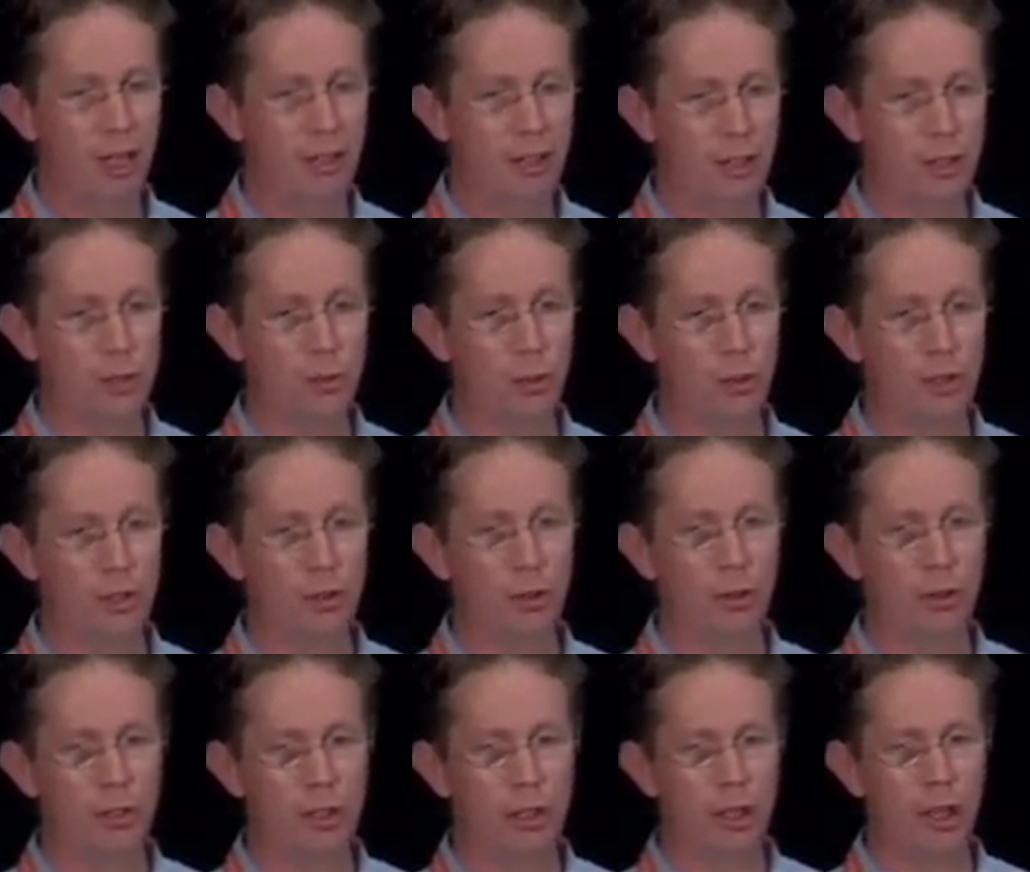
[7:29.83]
This is what it's
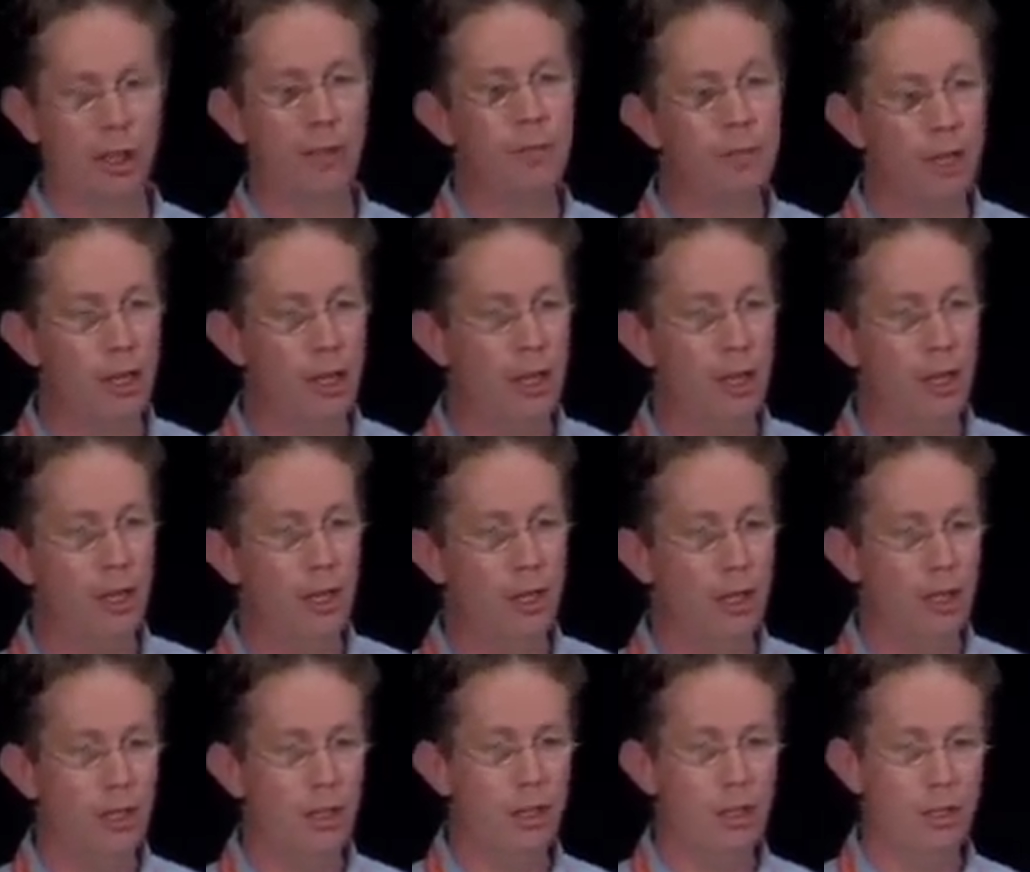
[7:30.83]
called today.
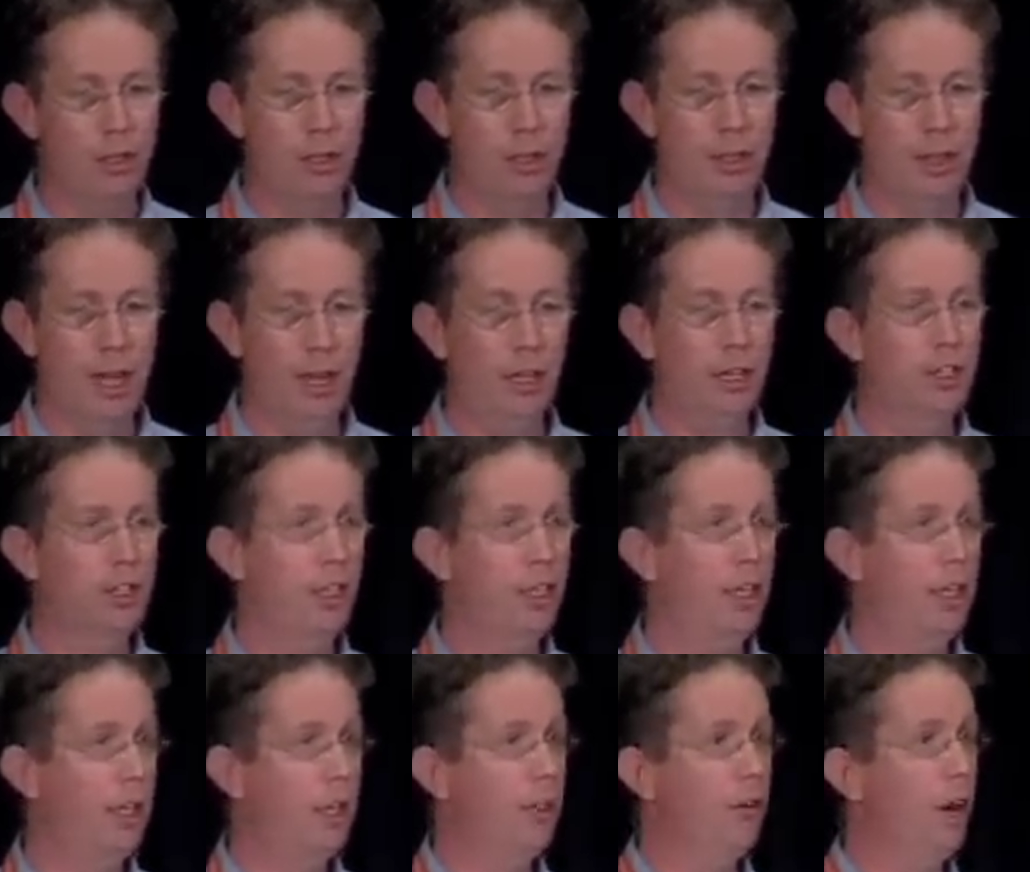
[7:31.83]
The analogy
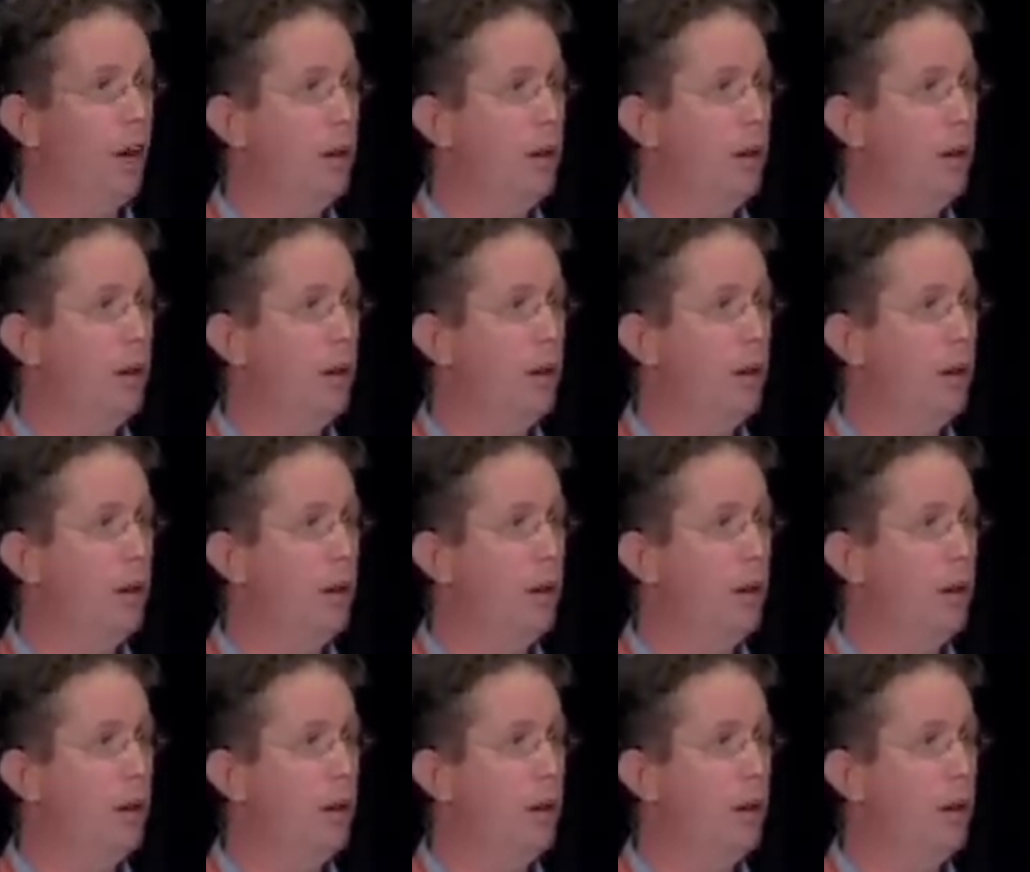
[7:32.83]
here,